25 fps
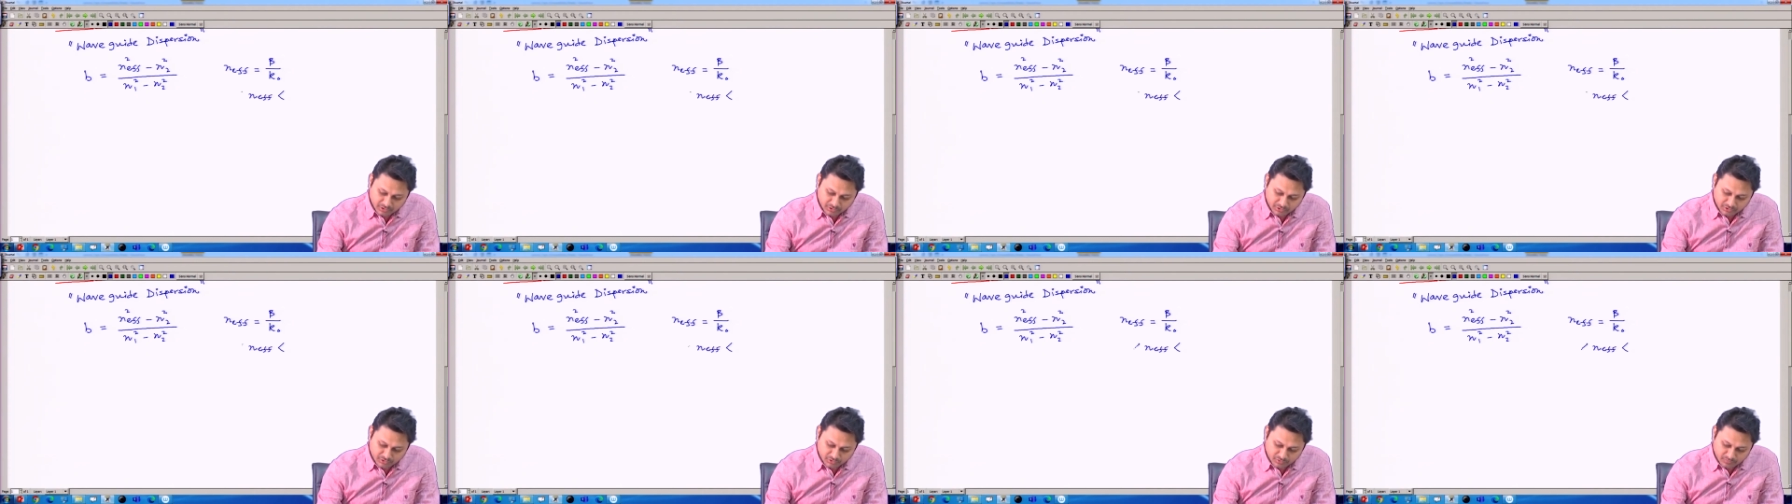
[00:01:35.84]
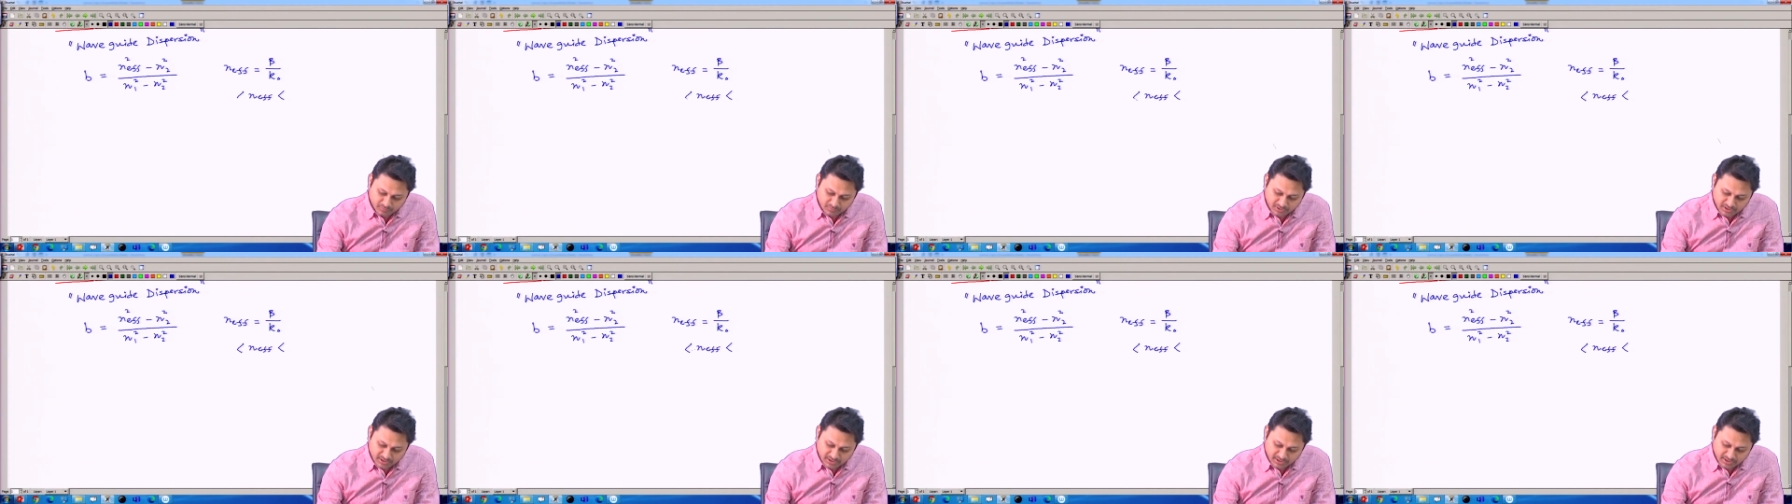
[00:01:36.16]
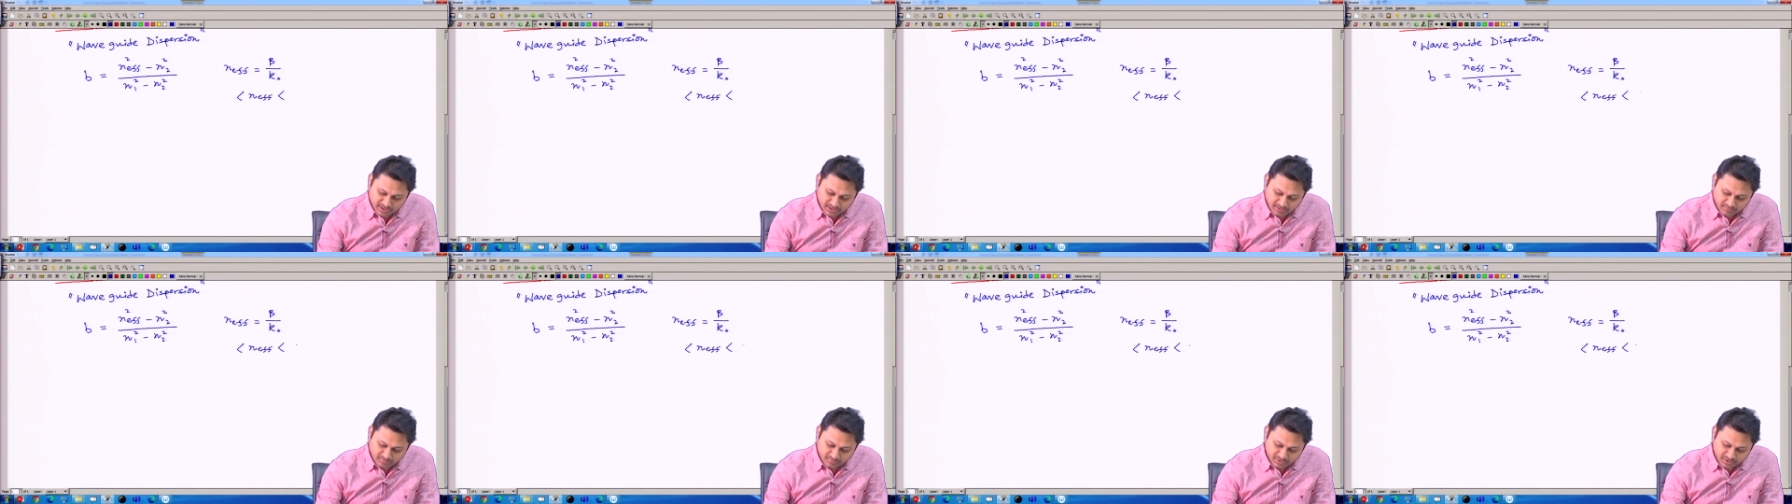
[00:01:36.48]
should be
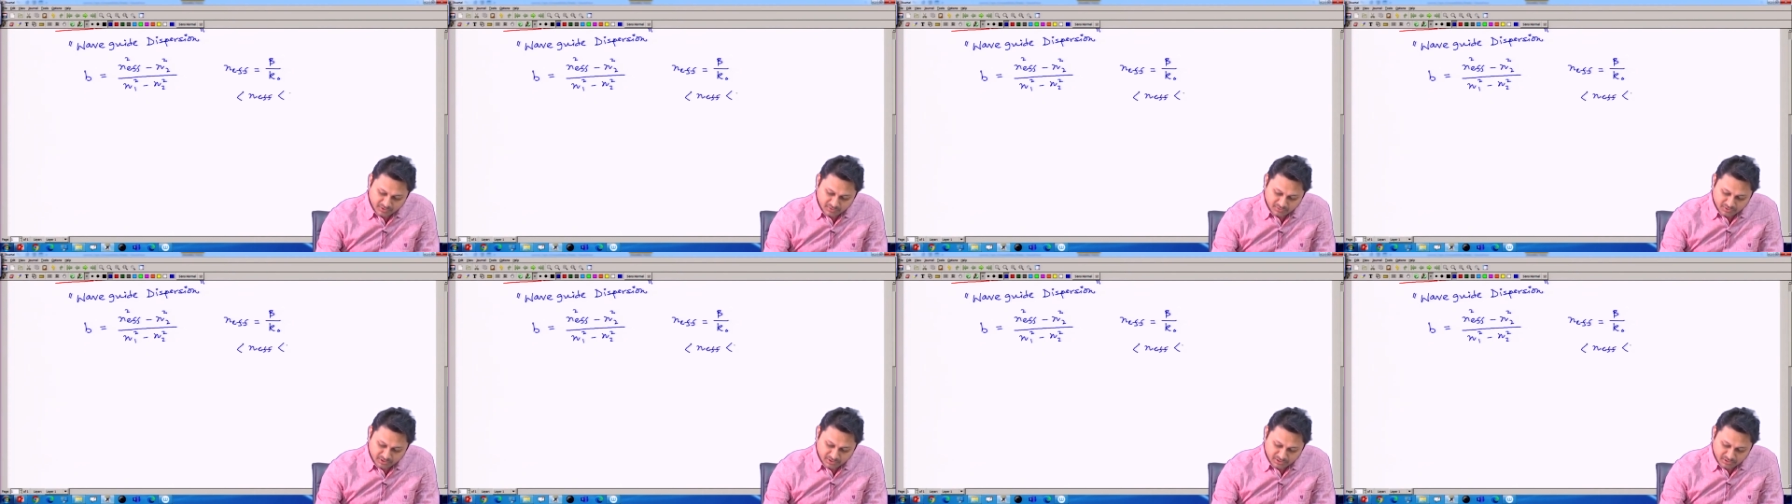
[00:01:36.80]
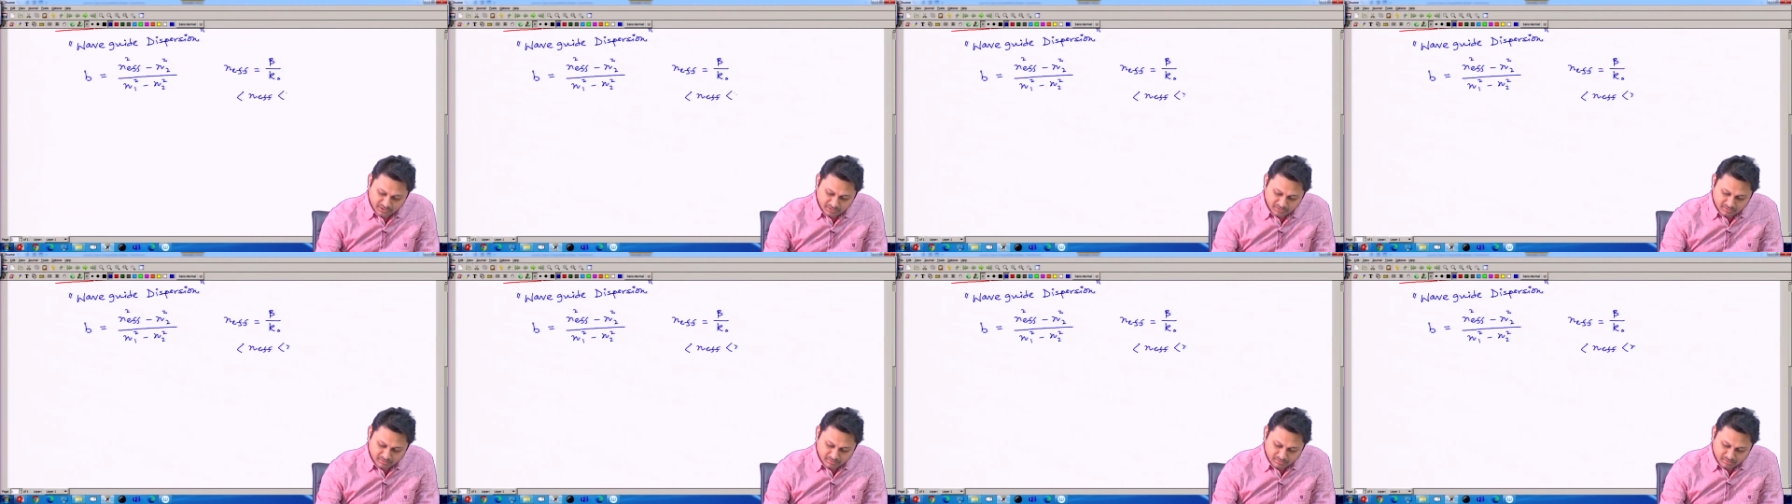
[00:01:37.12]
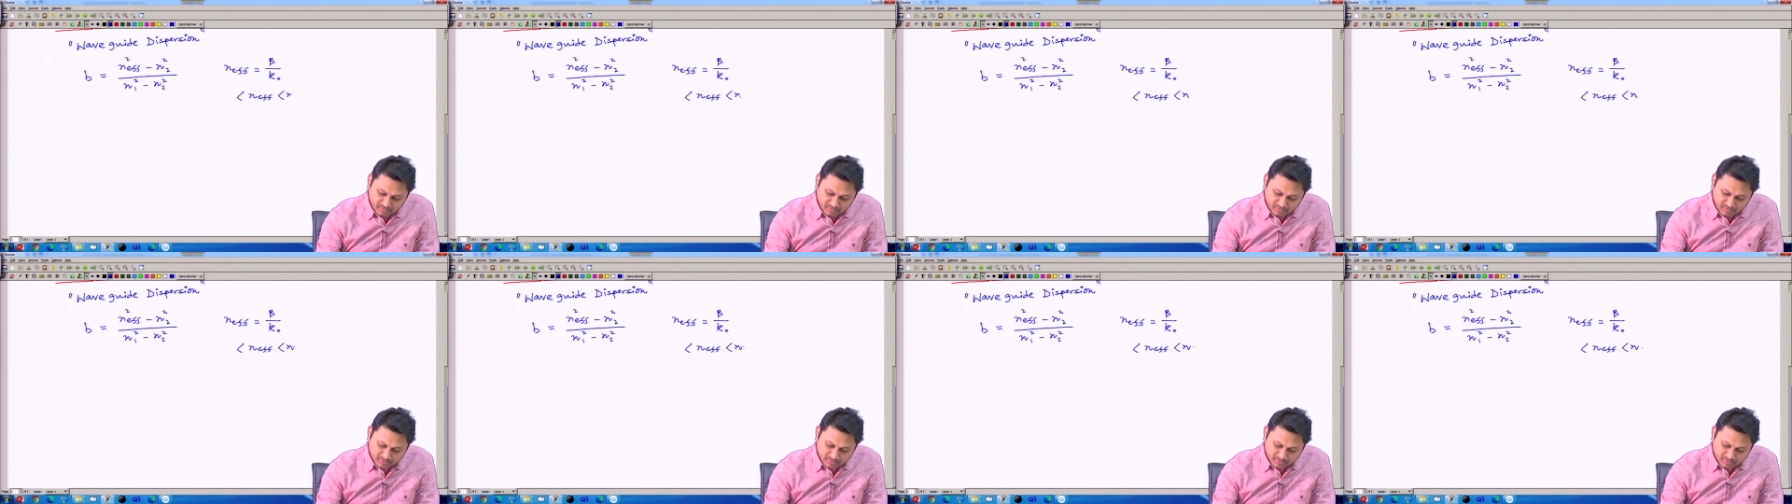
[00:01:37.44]
in between
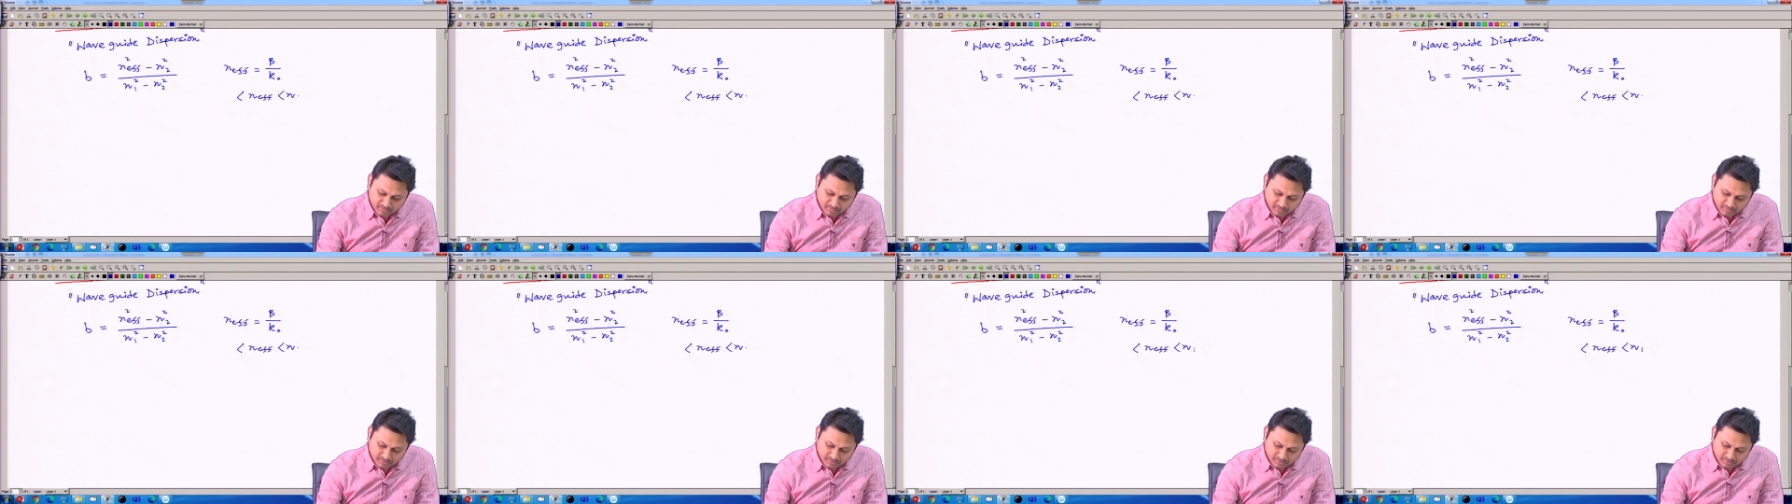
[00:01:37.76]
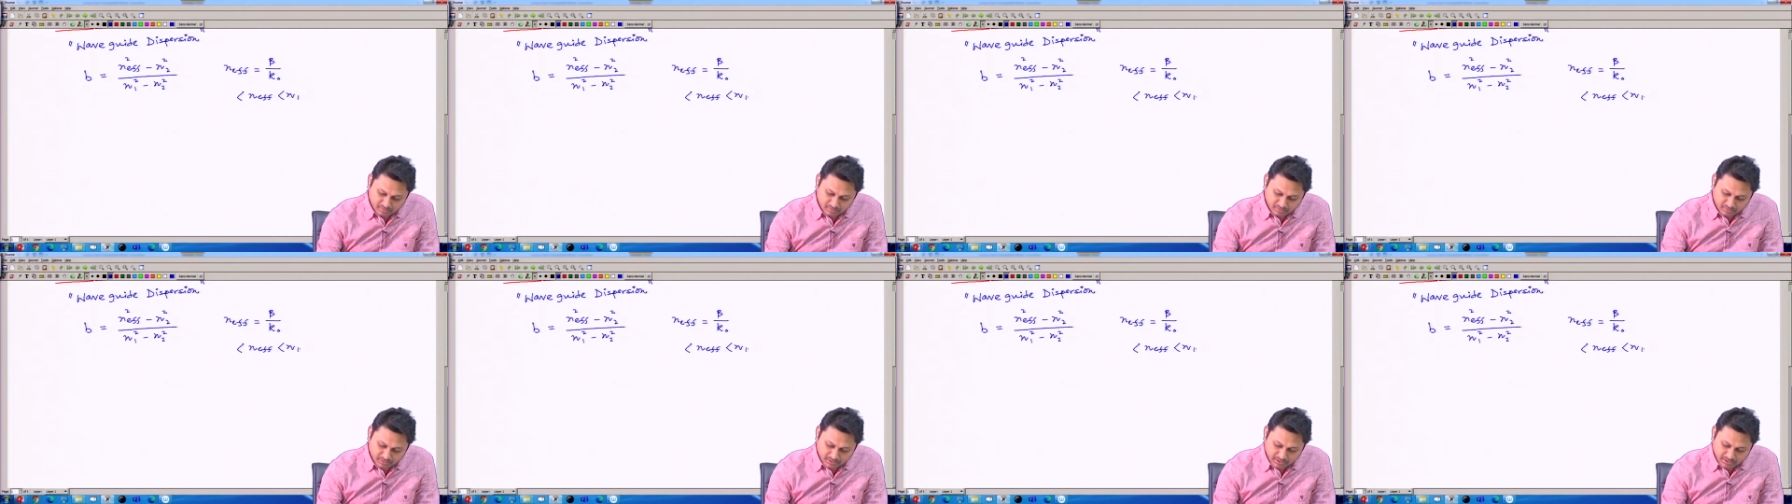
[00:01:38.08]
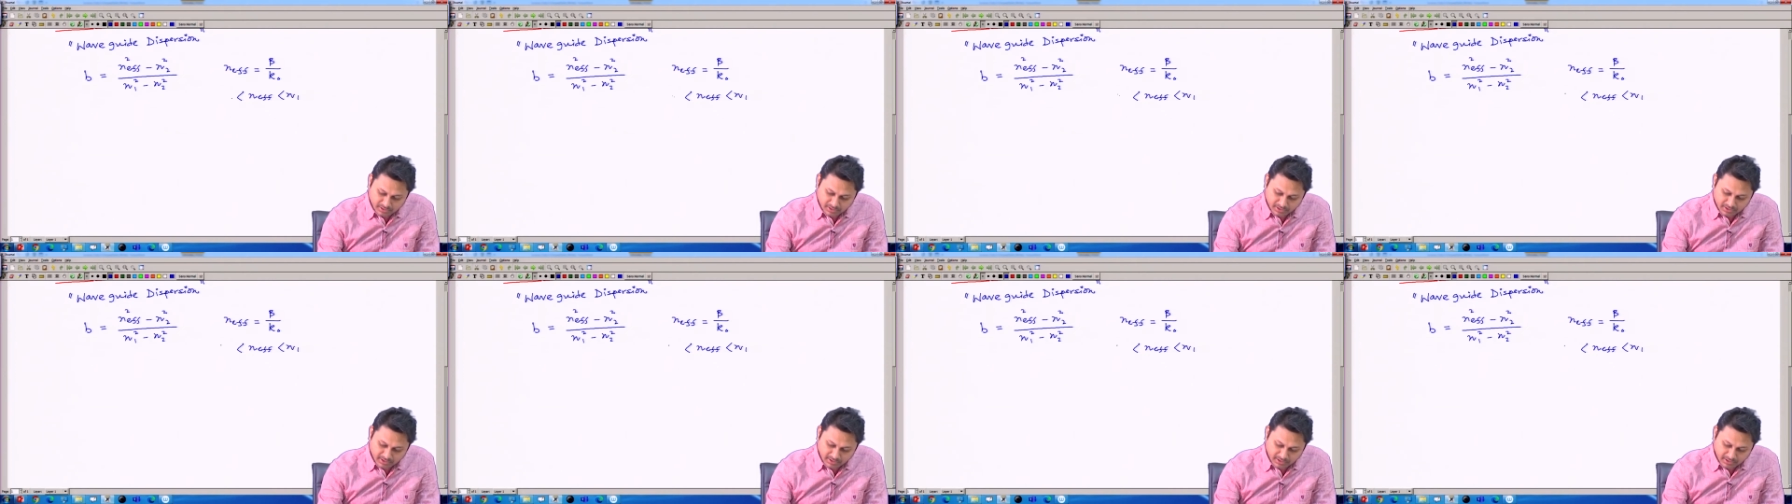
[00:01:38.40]

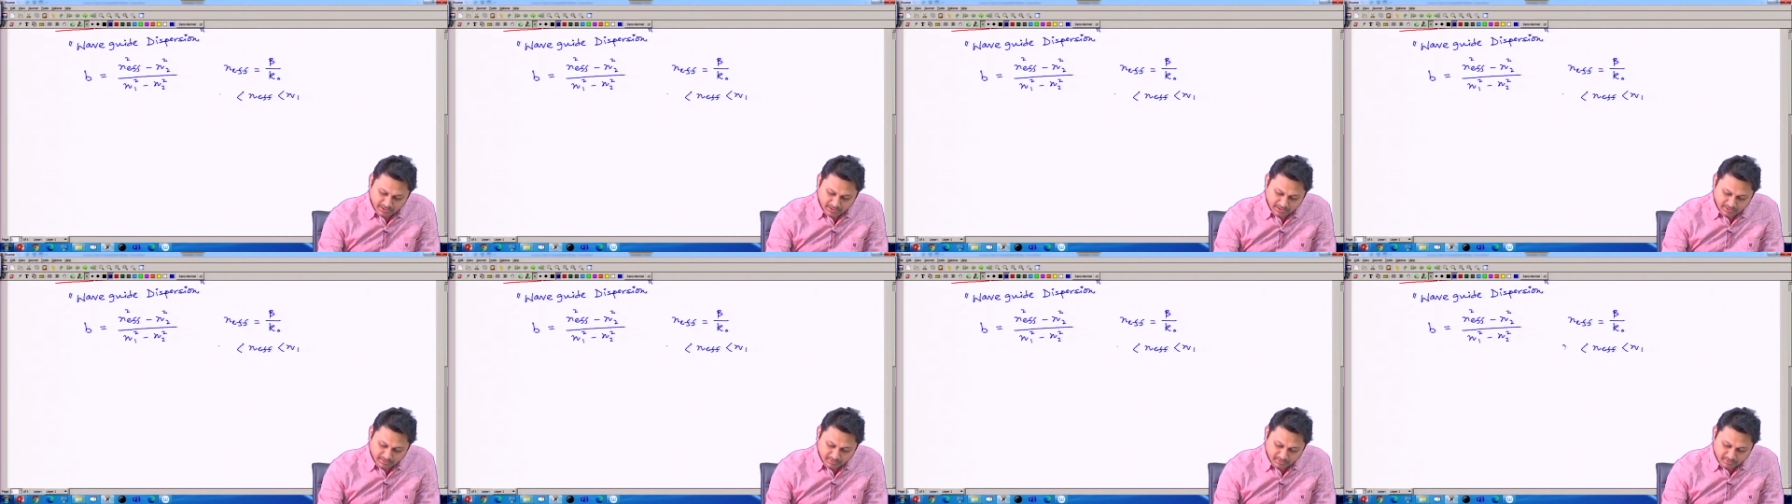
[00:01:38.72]
in